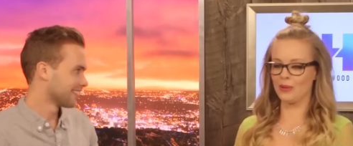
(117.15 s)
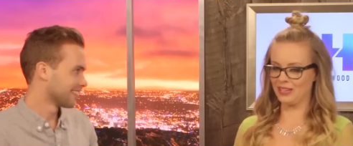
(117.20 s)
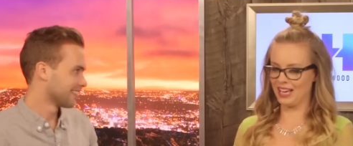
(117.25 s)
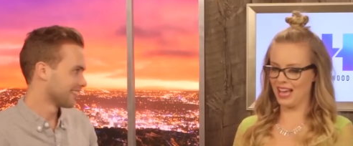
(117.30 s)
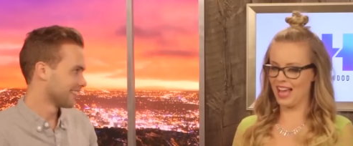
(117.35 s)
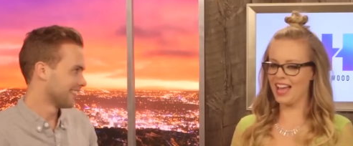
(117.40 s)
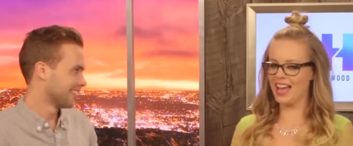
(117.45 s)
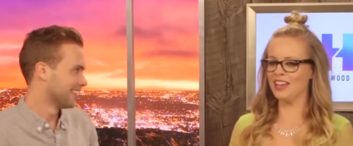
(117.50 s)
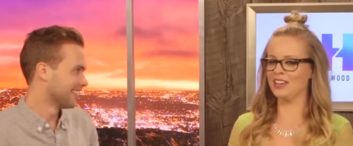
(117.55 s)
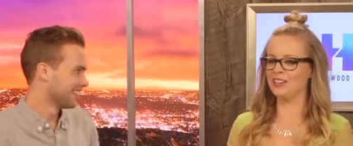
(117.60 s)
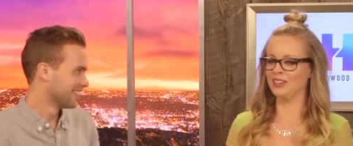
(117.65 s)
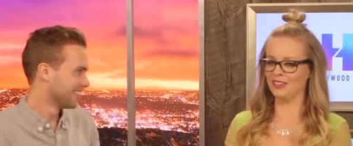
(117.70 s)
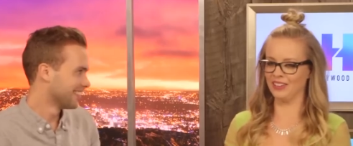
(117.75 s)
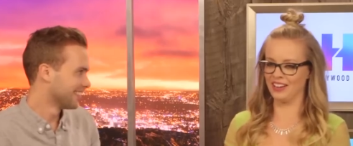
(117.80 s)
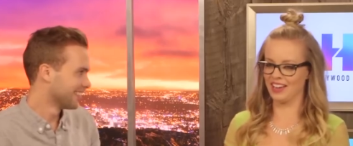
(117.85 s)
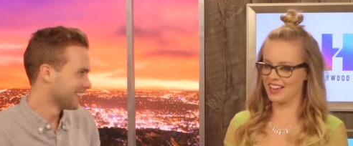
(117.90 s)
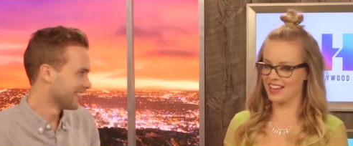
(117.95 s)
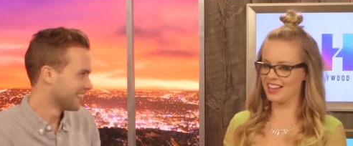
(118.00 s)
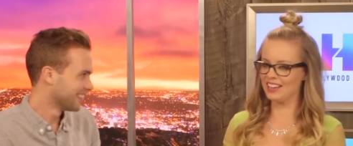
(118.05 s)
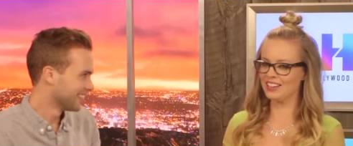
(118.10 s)
Speaker 1: Okay,
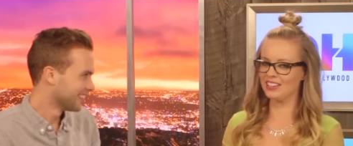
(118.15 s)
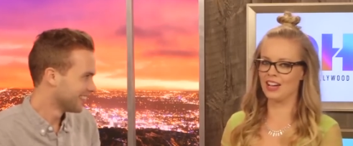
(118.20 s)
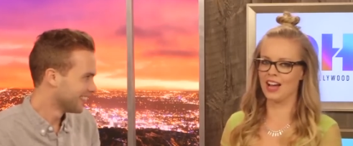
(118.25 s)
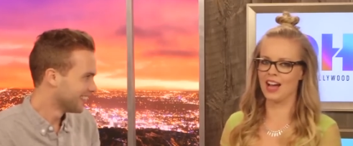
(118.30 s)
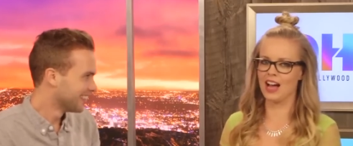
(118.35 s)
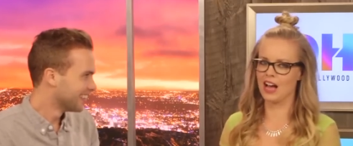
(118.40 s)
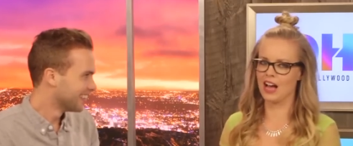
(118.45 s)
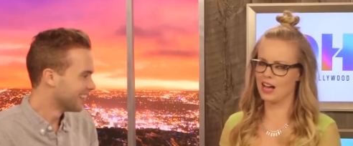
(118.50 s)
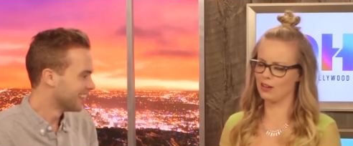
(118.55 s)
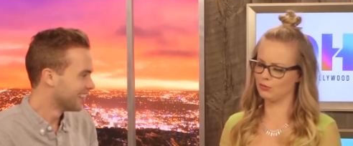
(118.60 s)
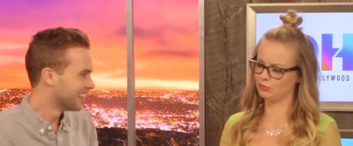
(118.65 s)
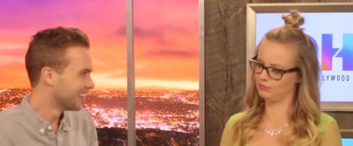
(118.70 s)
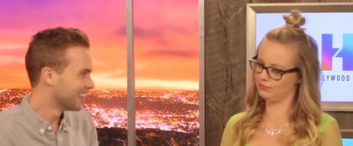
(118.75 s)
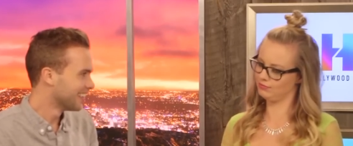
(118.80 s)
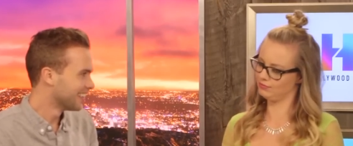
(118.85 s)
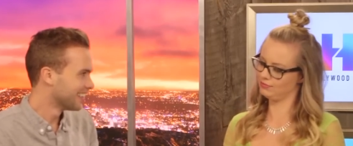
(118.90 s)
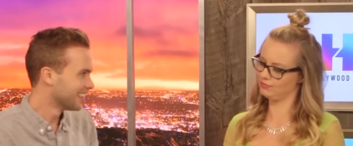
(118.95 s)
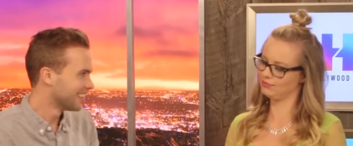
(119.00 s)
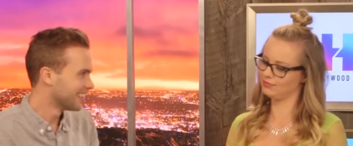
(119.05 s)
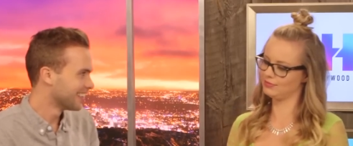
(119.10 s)
great. Uh,
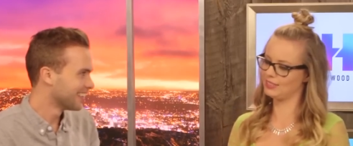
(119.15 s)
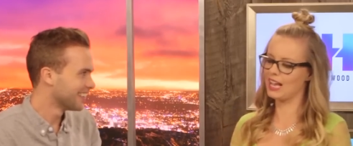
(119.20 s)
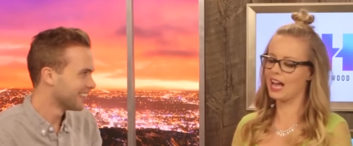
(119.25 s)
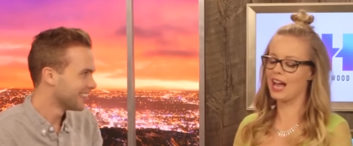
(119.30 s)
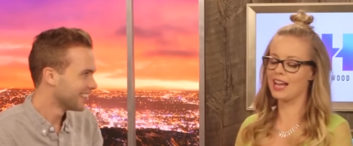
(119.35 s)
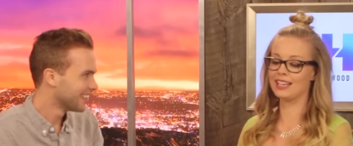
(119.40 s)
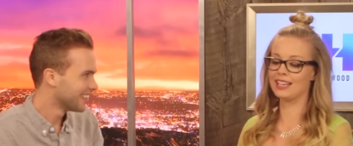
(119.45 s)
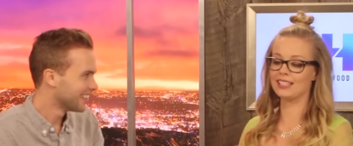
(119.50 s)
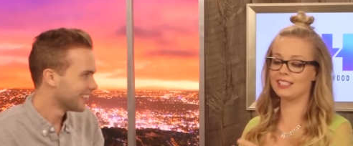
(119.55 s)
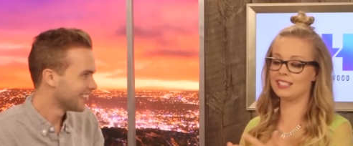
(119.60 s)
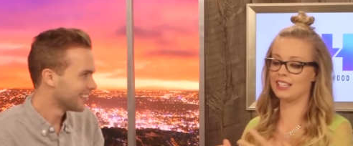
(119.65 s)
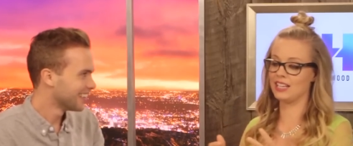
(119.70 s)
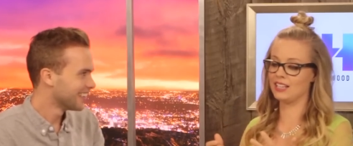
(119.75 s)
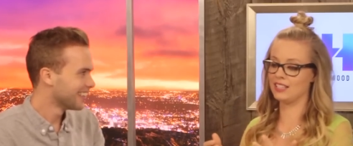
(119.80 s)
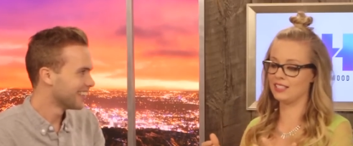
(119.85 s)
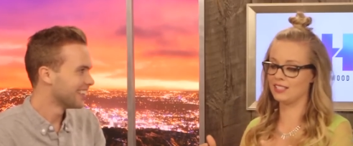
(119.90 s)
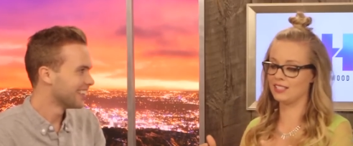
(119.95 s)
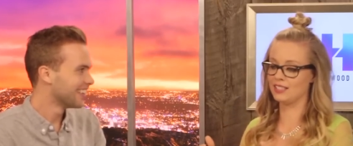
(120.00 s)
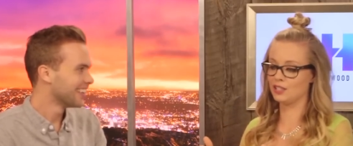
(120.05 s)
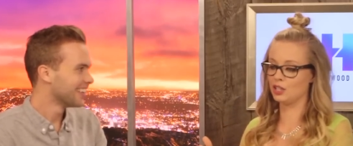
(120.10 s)
mm, yeah, I guess
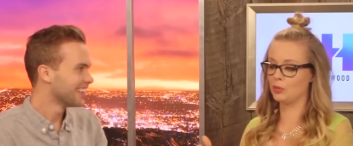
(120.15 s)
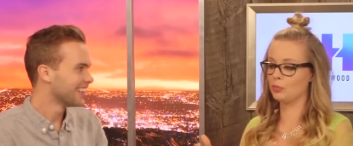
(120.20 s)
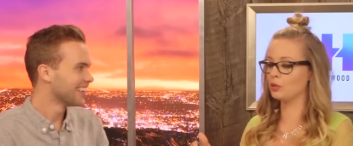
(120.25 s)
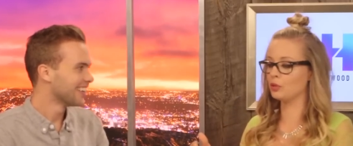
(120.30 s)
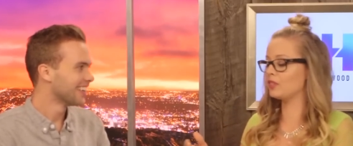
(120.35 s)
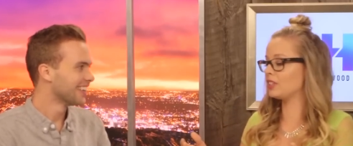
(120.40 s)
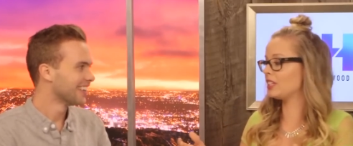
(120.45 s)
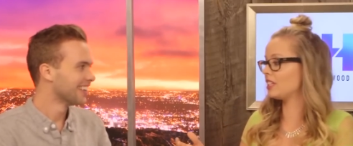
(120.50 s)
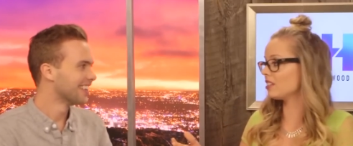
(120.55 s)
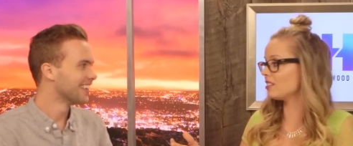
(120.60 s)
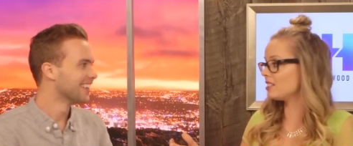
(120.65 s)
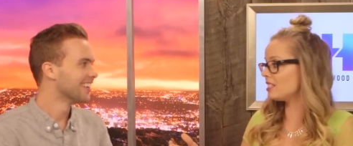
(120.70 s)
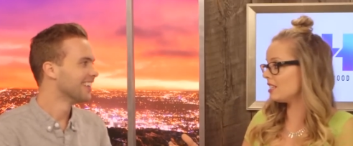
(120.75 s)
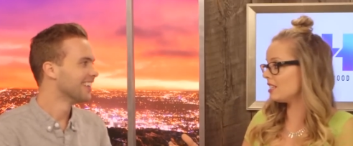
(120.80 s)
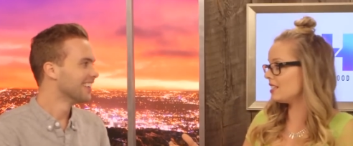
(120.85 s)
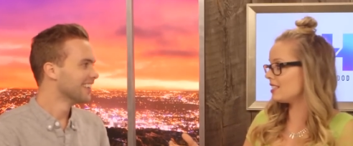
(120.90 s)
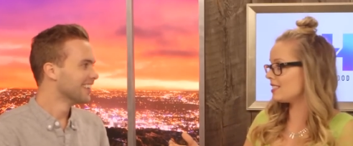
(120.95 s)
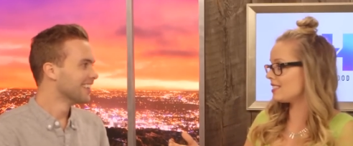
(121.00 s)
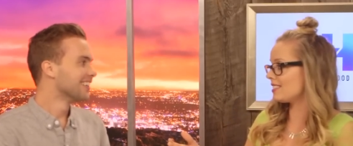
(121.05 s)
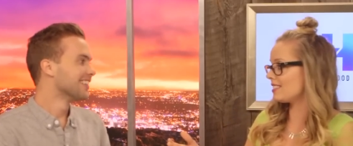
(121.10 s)
innocent until proven guilty
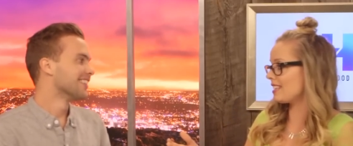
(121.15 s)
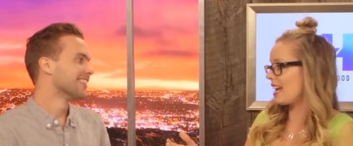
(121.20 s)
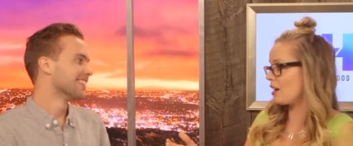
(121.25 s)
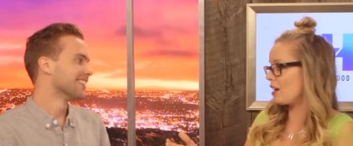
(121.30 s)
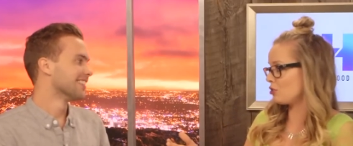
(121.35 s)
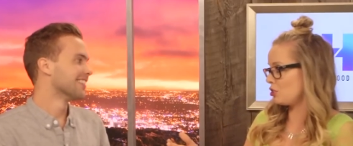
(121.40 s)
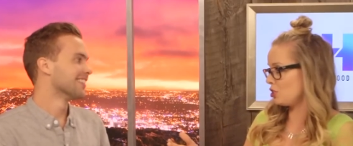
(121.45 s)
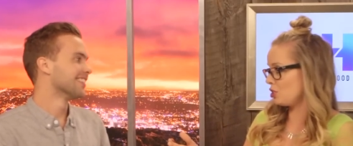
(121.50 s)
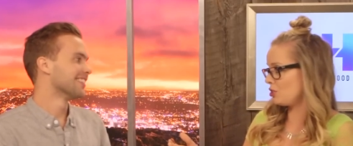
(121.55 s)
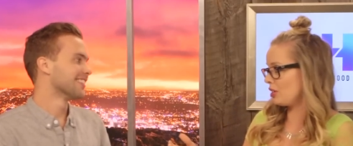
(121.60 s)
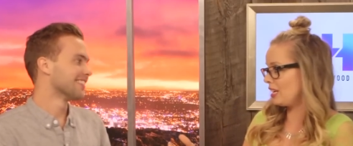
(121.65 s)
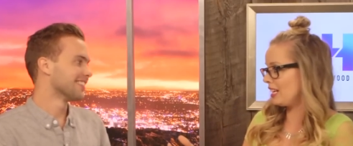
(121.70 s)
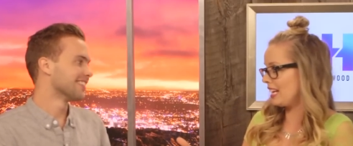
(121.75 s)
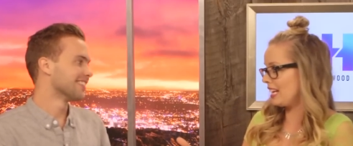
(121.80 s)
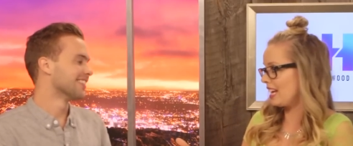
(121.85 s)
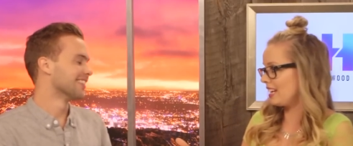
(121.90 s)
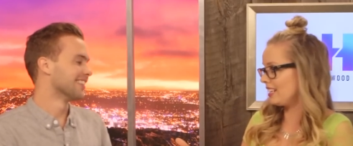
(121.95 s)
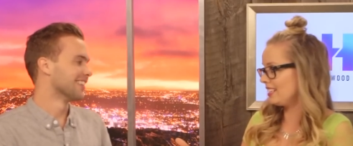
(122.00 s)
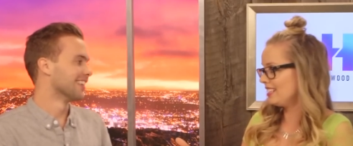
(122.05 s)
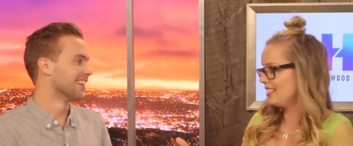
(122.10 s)
is how she's treating
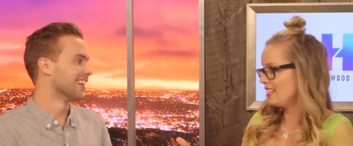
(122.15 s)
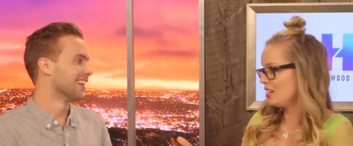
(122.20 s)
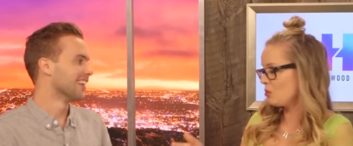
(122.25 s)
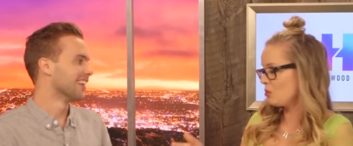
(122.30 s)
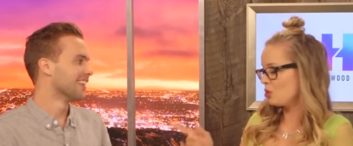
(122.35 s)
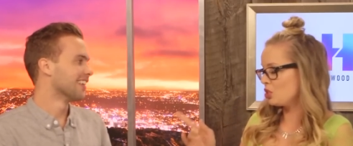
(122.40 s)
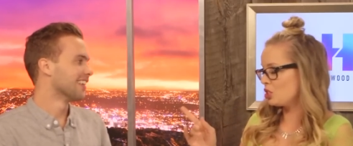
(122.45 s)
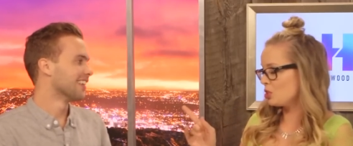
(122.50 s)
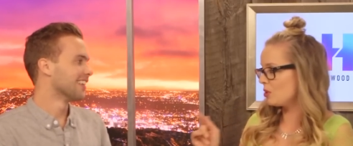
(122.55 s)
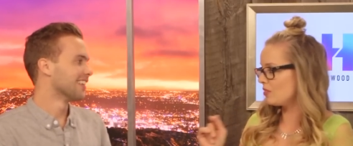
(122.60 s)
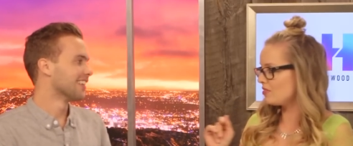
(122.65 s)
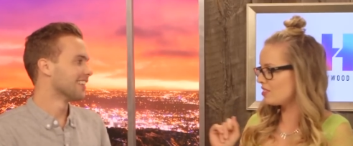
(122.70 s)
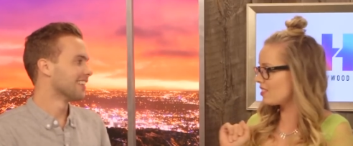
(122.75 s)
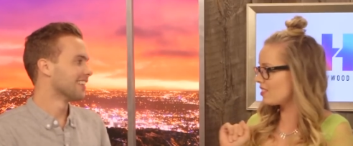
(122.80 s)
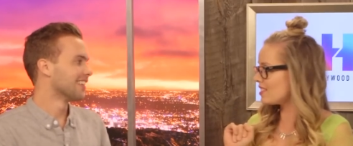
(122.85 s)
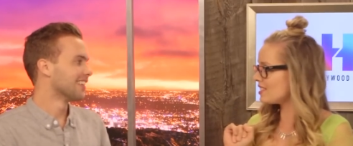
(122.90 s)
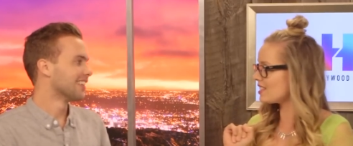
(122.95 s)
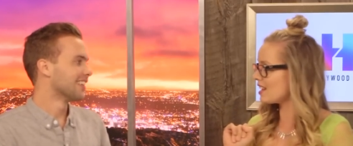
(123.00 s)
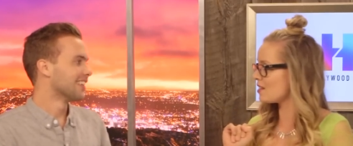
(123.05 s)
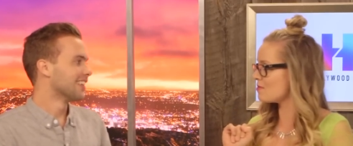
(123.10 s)
it. Uh -huh. Would you have done
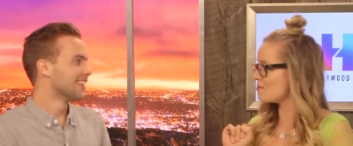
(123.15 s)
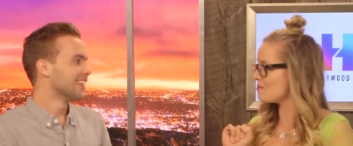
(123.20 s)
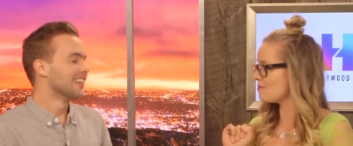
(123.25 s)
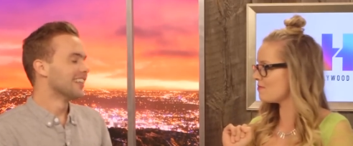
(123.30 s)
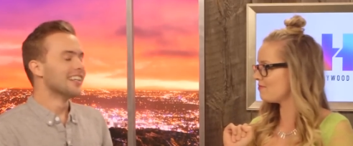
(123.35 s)
the same?